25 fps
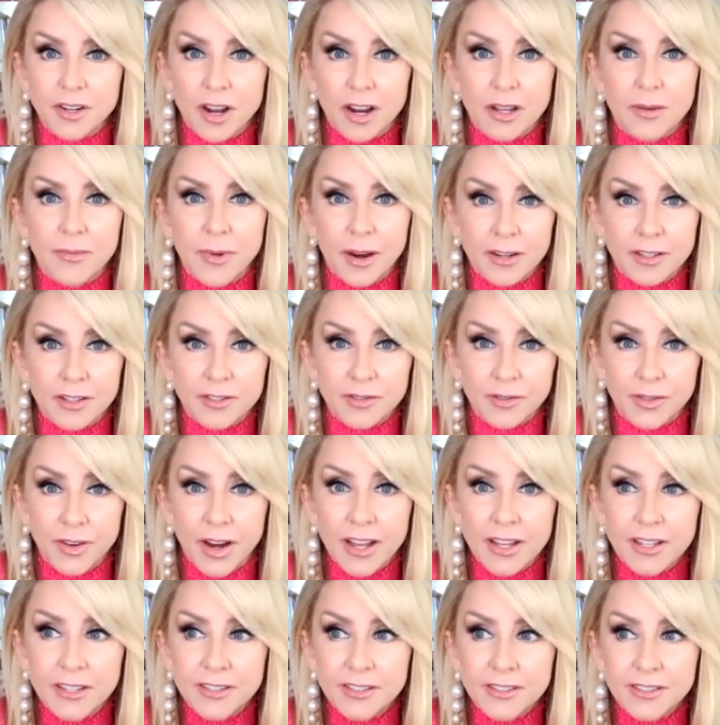talking about as
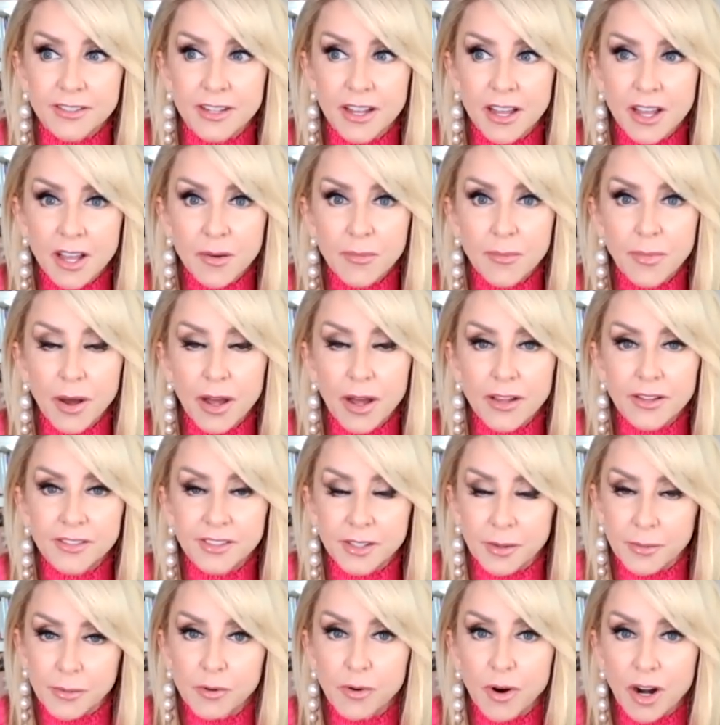friends, but
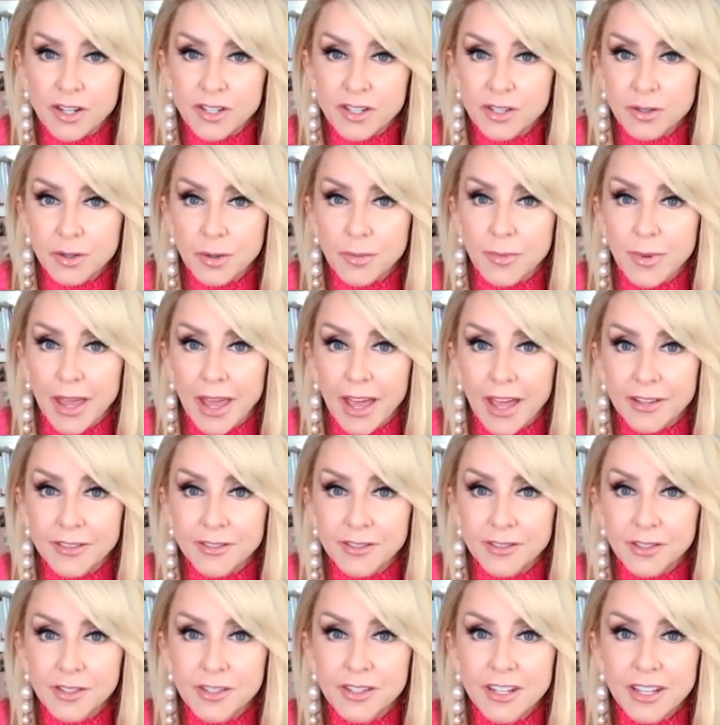some questions will be
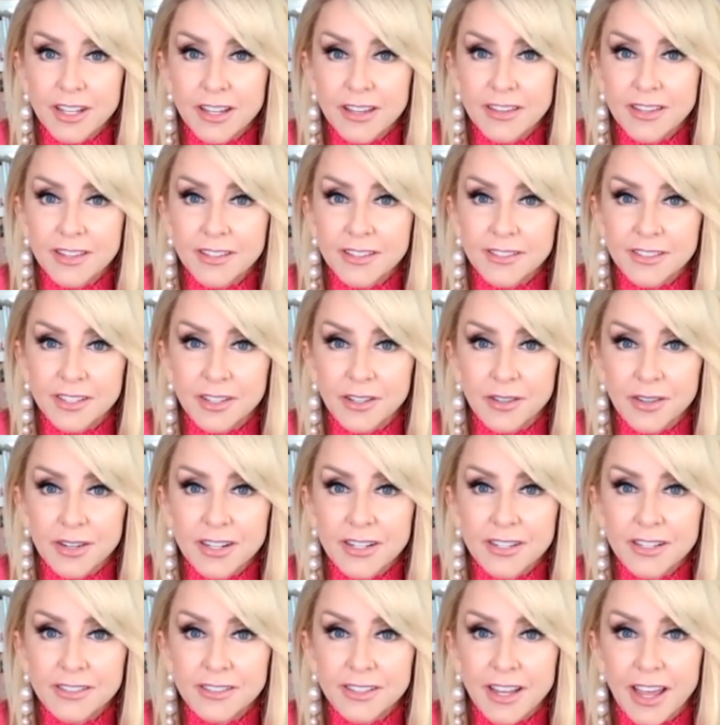answered in this
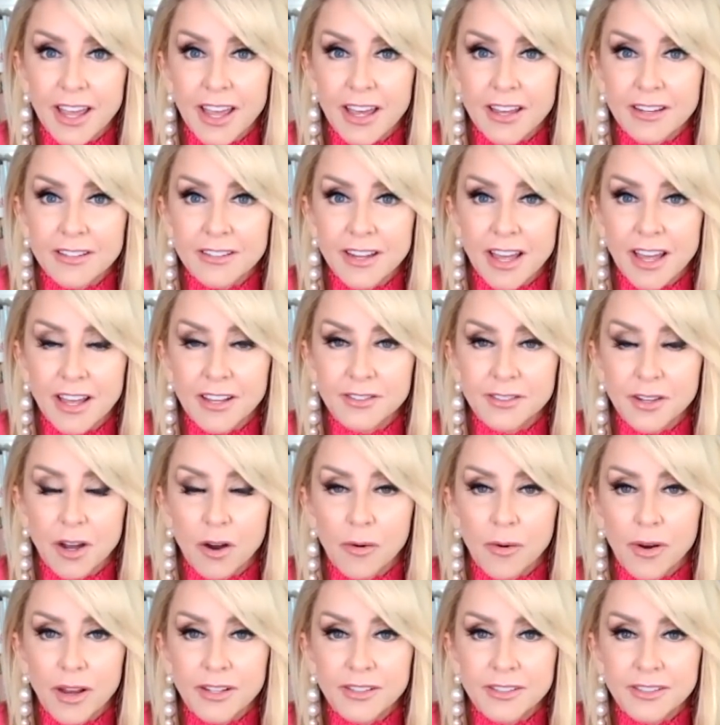series. And as
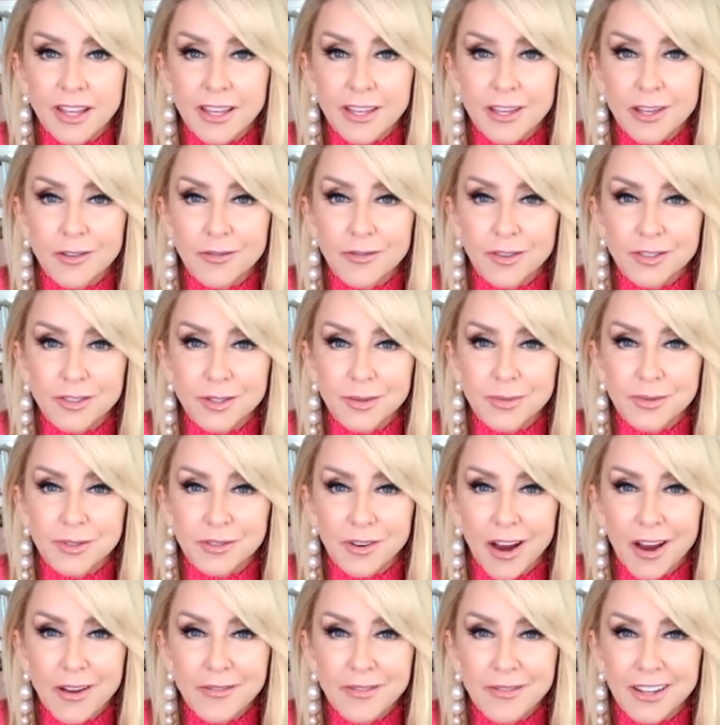always, thank you for
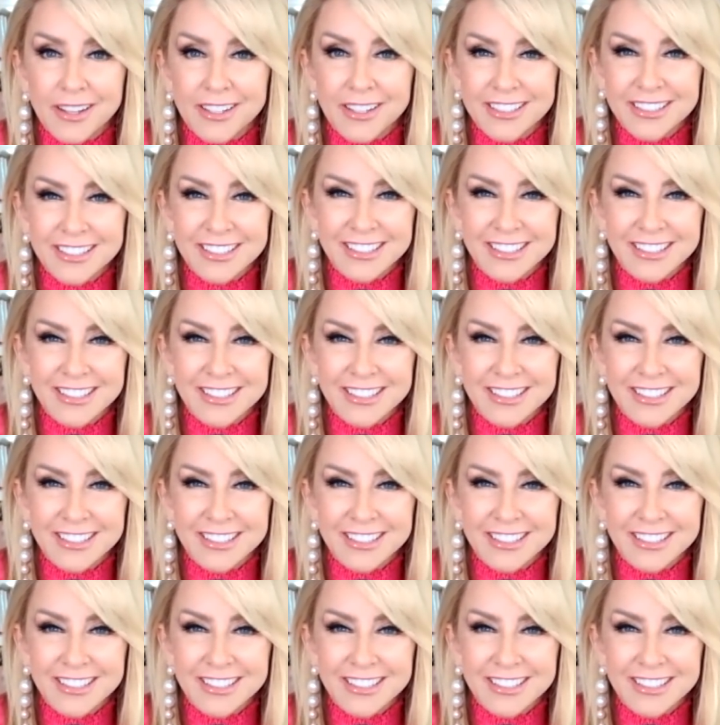subscribing.